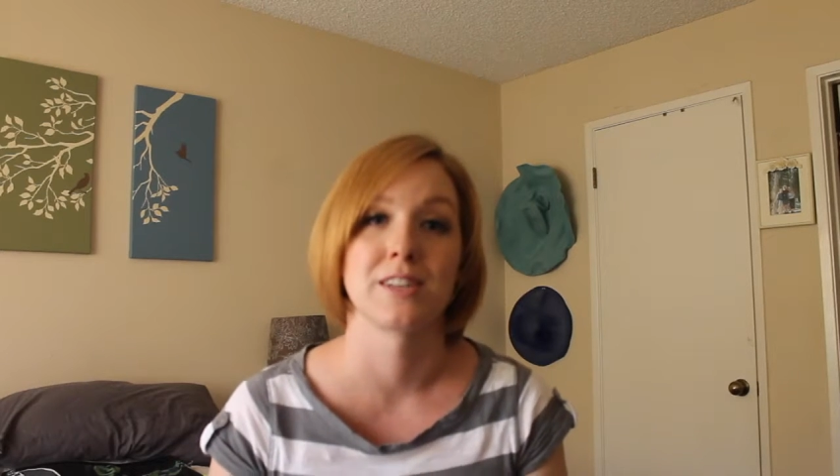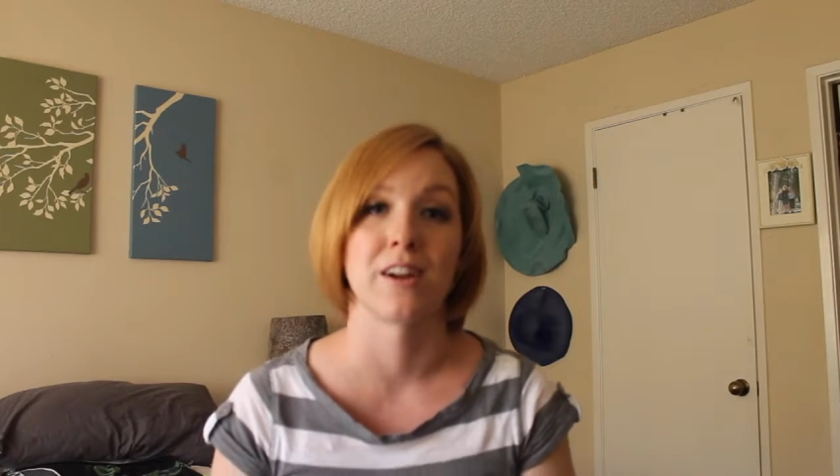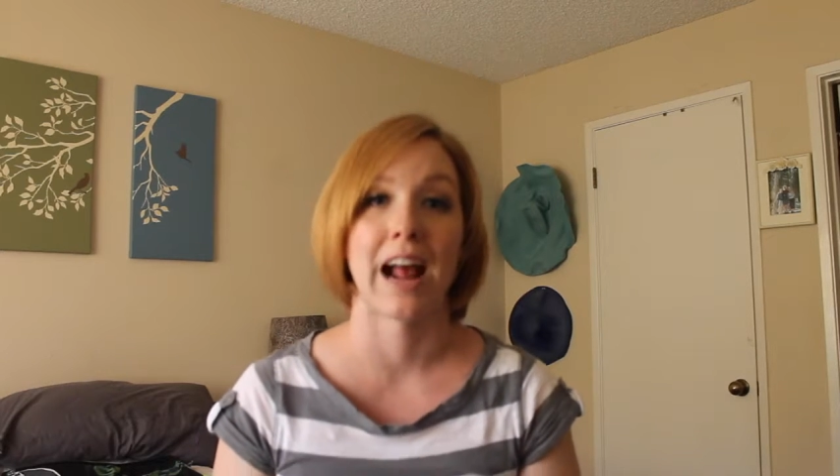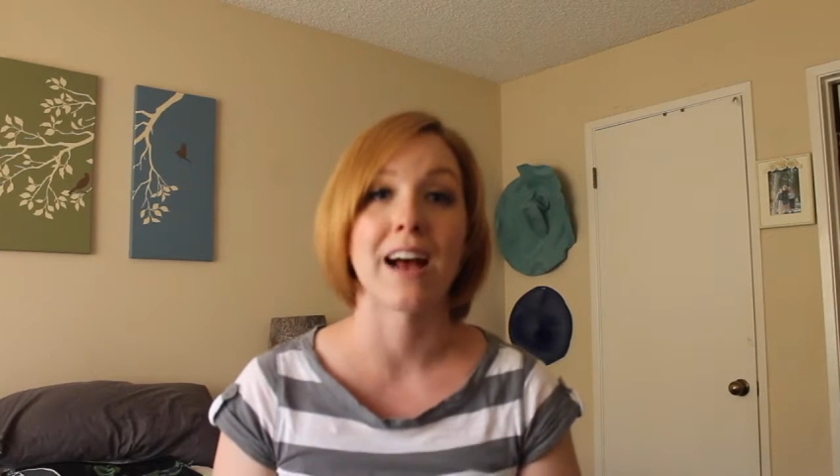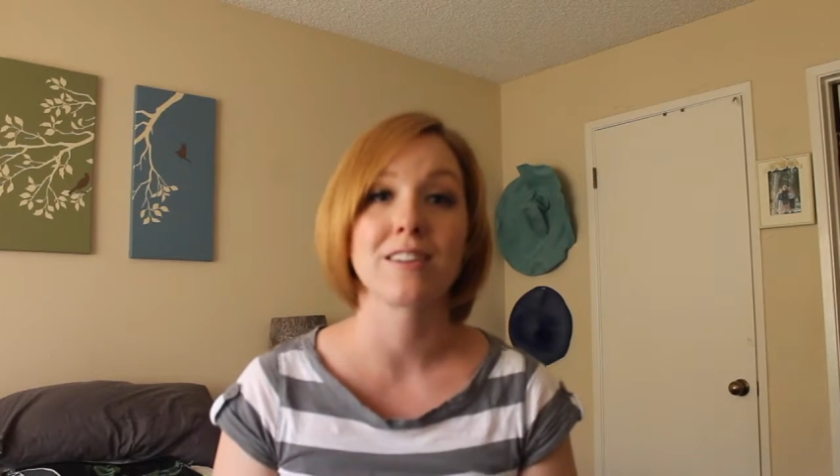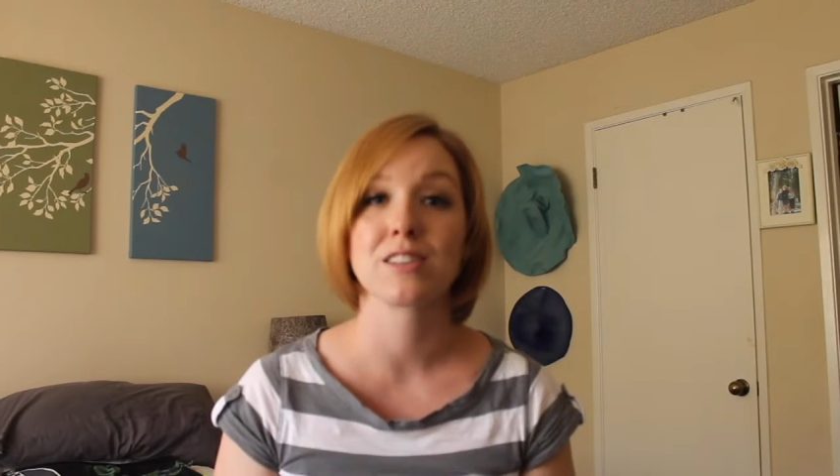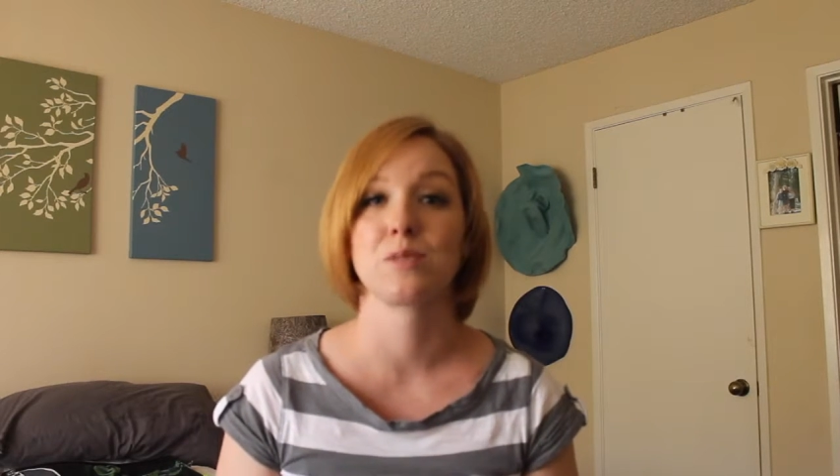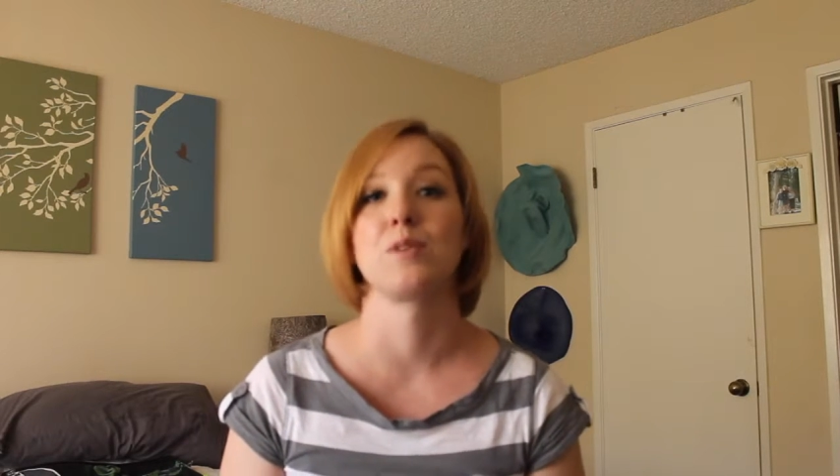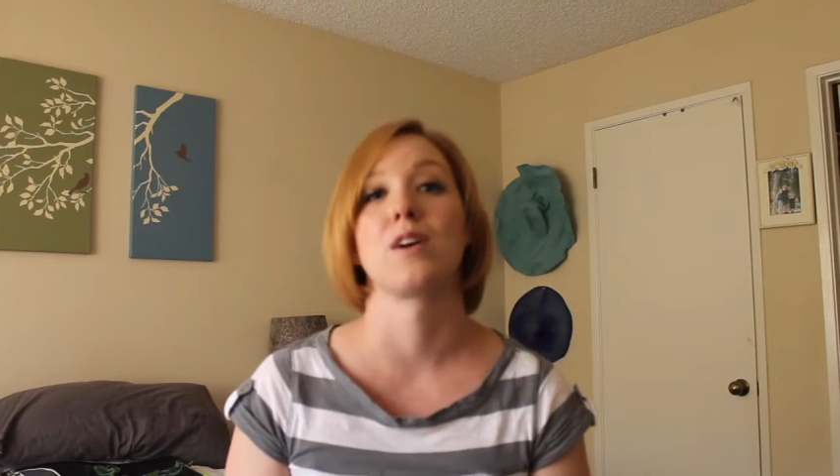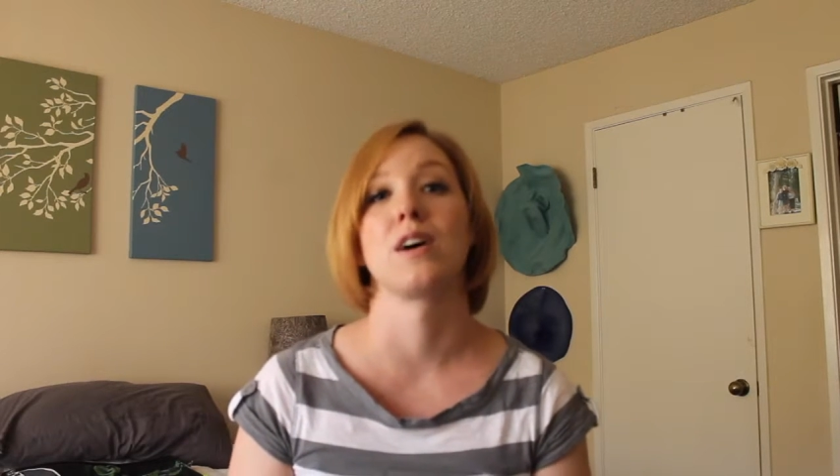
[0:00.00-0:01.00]
in our
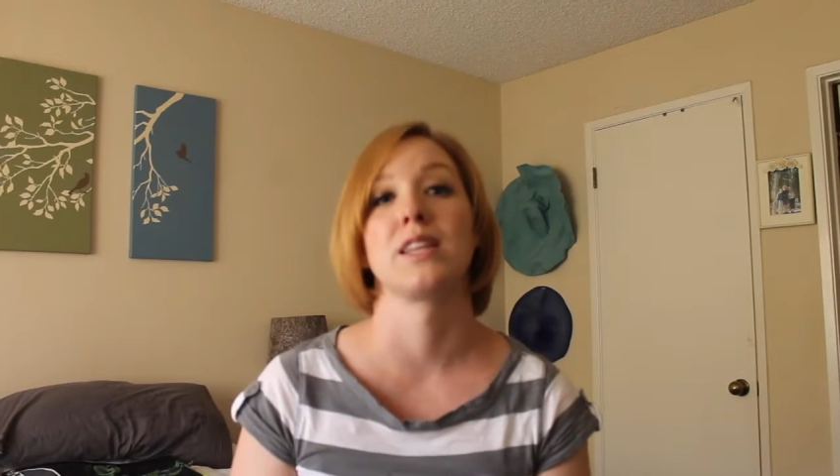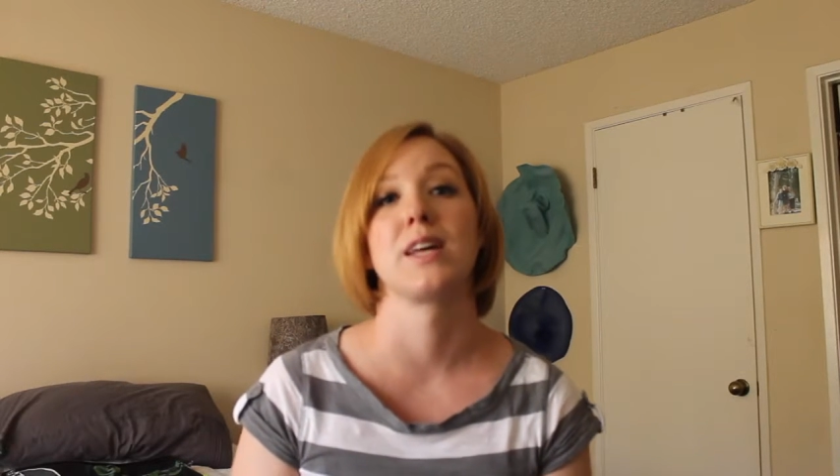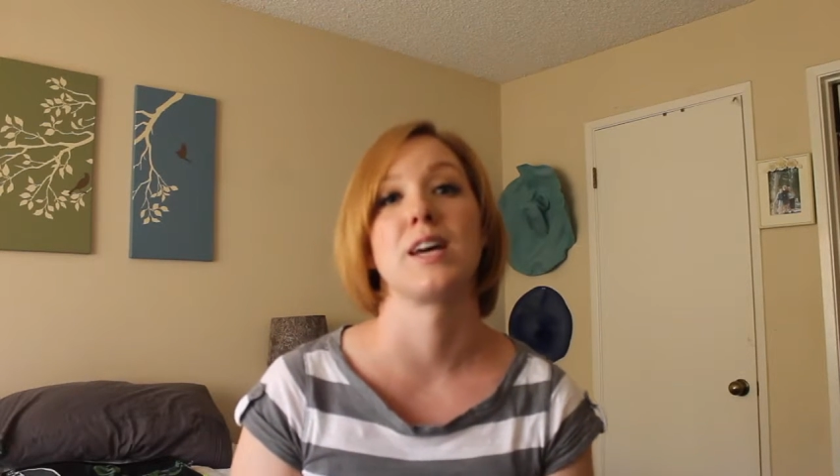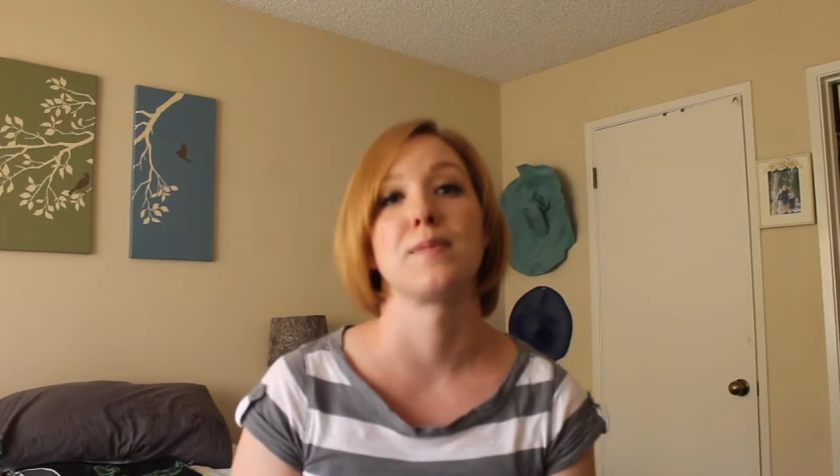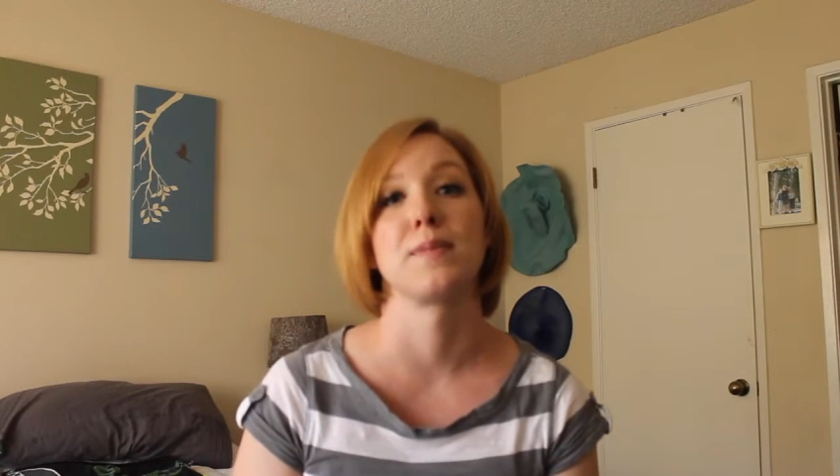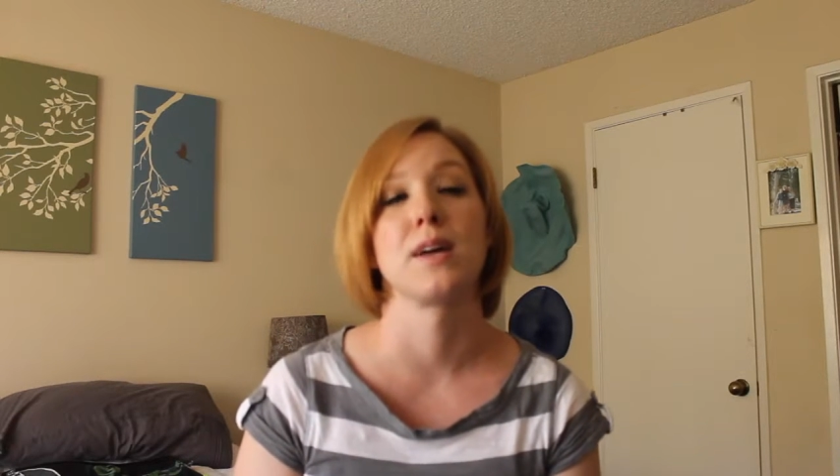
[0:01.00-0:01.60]
house. We call them